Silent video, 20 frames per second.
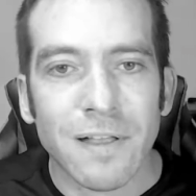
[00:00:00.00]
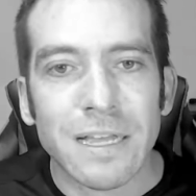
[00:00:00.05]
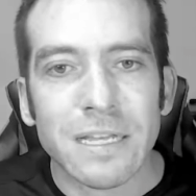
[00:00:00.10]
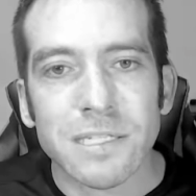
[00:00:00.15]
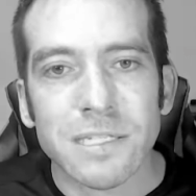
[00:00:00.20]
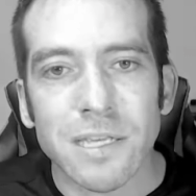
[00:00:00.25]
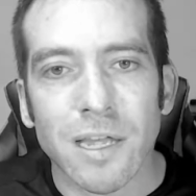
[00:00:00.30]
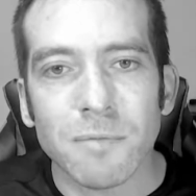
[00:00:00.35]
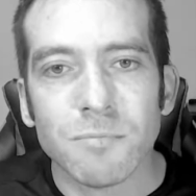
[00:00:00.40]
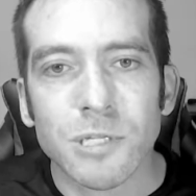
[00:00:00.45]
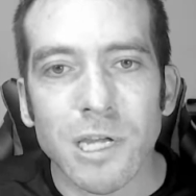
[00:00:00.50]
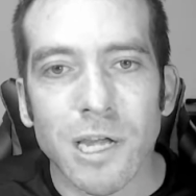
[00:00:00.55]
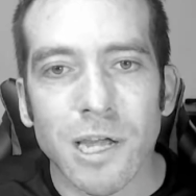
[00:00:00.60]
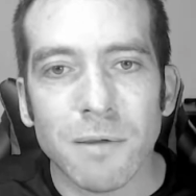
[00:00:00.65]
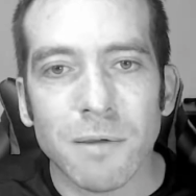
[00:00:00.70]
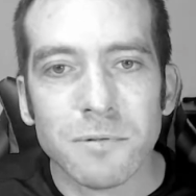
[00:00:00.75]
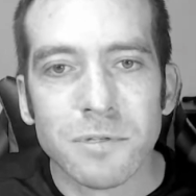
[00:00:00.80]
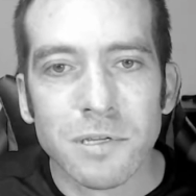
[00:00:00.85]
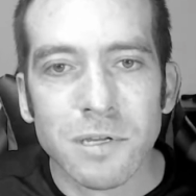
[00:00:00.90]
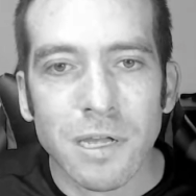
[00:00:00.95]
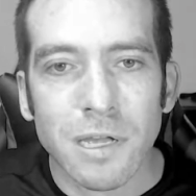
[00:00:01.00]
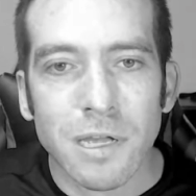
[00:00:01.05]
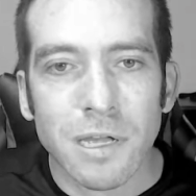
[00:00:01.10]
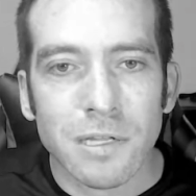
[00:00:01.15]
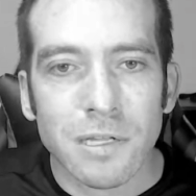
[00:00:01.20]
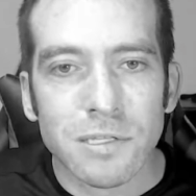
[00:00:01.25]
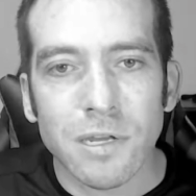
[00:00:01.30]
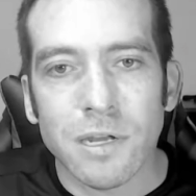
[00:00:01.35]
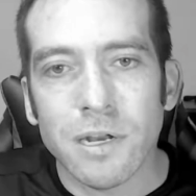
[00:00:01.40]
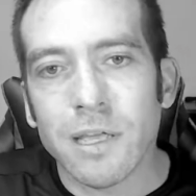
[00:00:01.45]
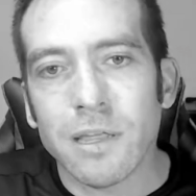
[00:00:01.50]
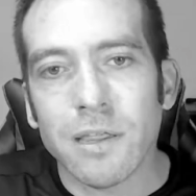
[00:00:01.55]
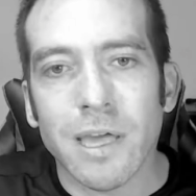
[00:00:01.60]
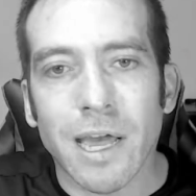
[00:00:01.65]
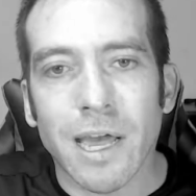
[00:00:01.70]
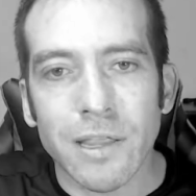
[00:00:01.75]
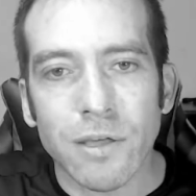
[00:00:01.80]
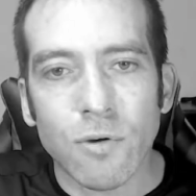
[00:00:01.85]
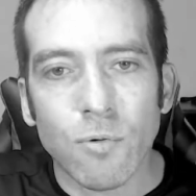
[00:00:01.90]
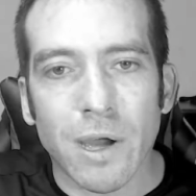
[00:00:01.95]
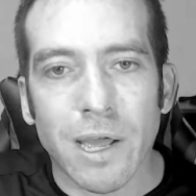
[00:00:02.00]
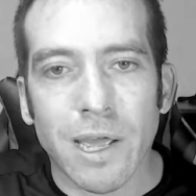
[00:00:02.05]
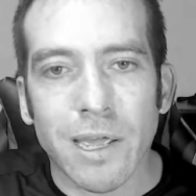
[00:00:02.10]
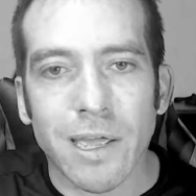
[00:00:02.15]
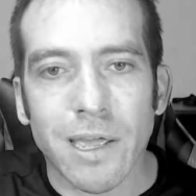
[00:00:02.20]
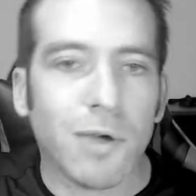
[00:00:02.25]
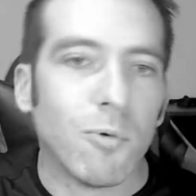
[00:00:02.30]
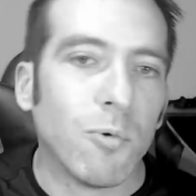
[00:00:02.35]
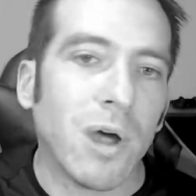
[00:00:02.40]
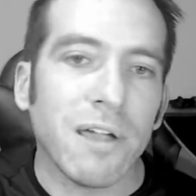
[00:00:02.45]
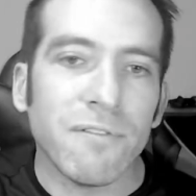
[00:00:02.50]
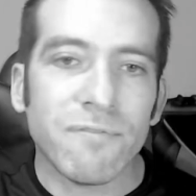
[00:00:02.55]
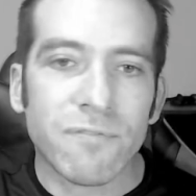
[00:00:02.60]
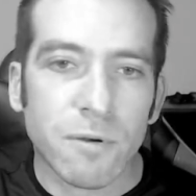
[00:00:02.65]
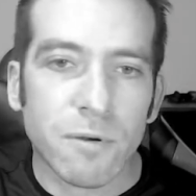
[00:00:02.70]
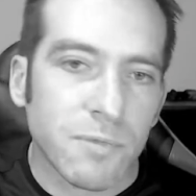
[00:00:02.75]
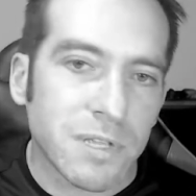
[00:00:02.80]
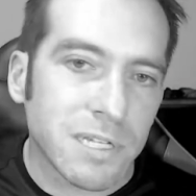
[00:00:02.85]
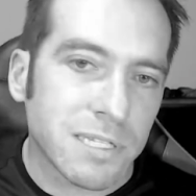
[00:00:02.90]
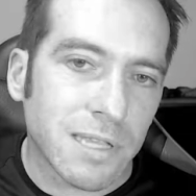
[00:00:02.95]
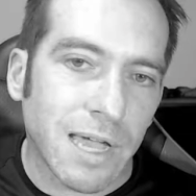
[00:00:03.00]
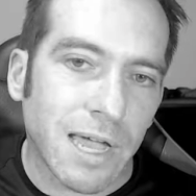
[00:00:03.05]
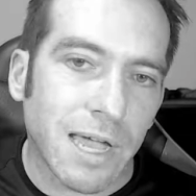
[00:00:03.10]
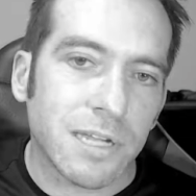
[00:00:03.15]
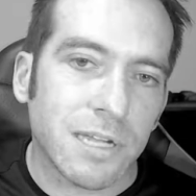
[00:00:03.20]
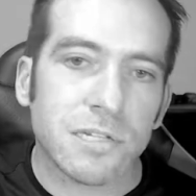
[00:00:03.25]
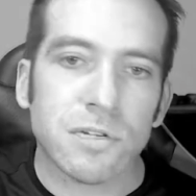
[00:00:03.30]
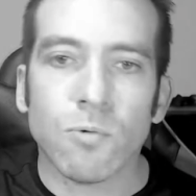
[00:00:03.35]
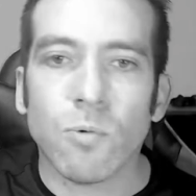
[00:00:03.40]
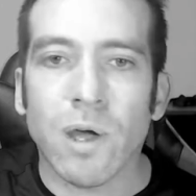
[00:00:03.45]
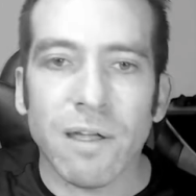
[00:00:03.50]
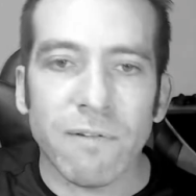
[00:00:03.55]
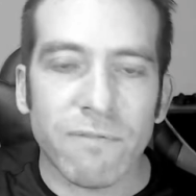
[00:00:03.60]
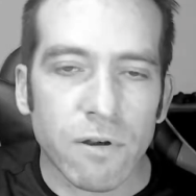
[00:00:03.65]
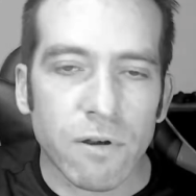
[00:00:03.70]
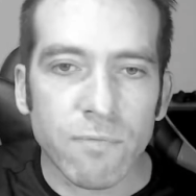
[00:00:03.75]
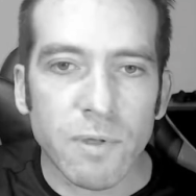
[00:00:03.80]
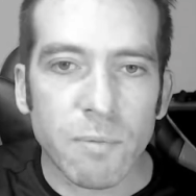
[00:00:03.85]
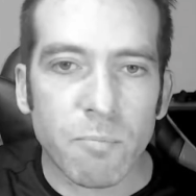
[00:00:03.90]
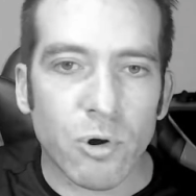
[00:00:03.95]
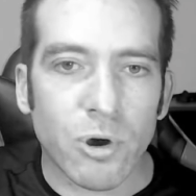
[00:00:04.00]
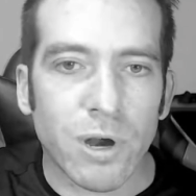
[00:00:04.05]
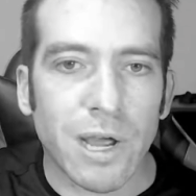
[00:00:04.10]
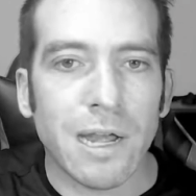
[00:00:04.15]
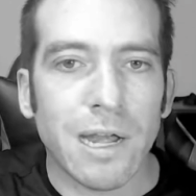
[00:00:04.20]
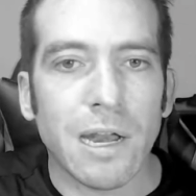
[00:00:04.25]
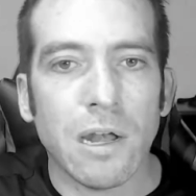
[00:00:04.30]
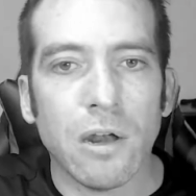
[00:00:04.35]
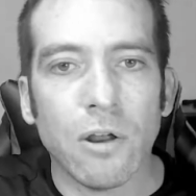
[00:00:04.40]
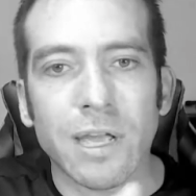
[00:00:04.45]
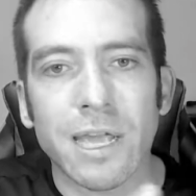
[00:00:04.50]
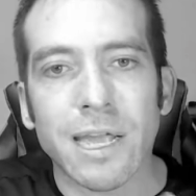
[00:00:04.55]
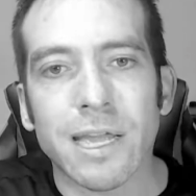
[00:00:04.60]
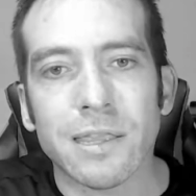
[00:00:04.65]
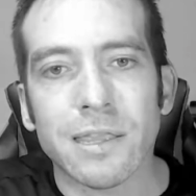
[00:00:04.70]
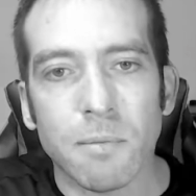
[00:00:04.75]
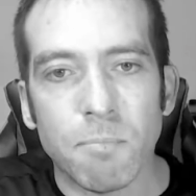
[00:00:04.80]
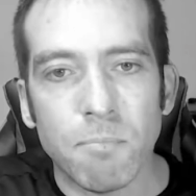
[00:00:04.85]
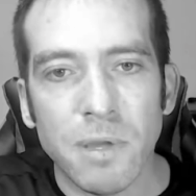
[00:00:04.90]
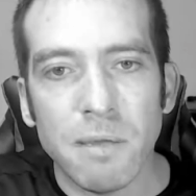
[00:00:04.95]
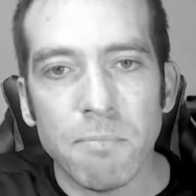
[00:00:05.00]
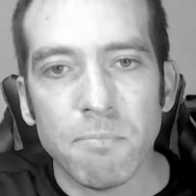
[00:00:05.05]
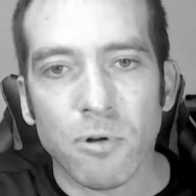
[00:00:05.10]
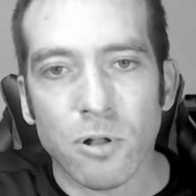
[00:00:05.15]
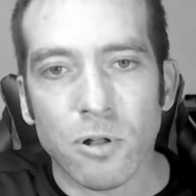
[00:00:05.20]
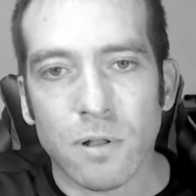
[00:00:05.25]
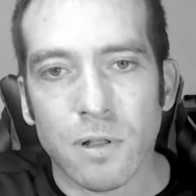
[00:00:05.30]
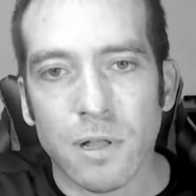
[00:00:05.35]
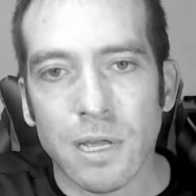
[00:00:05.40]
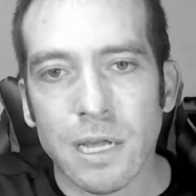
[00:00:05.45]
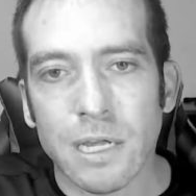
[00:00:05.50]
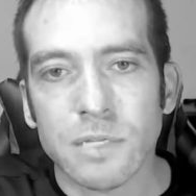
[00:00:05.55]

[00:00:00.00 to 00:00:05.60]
sometimes turning the other way, away from the stage, away from the parade, and looking at the people,